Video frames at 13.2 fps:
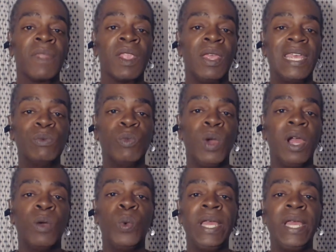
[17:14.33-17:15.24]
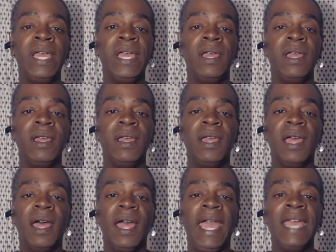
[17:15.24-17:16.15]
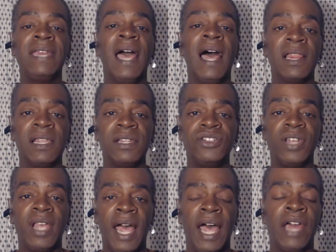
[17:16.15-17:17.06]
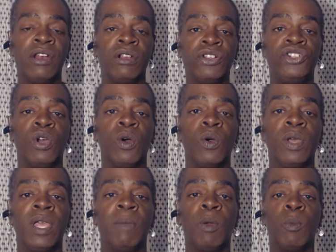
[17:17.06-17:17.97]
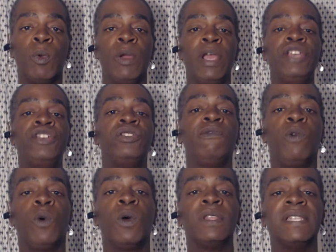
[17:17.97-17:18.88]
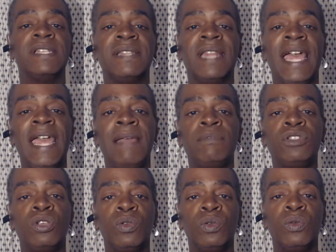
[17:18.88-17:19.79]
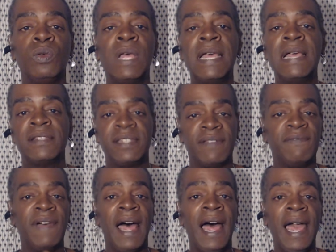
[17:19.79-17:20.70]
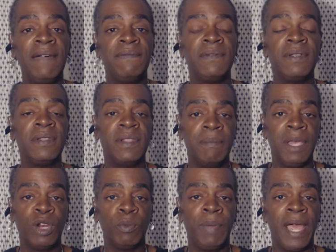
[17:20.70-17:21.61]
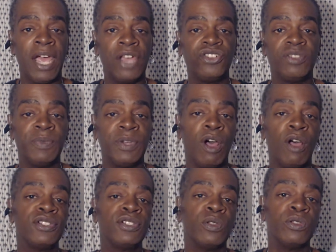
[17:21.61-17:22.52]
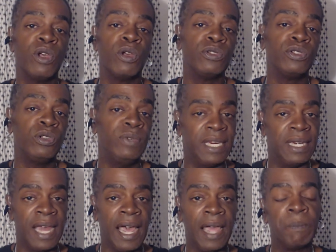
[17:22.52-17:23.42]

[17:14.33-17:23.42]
where we acknowledge, honor, show commemoration for the slaves who survived the Middle Passage, but also those who did not.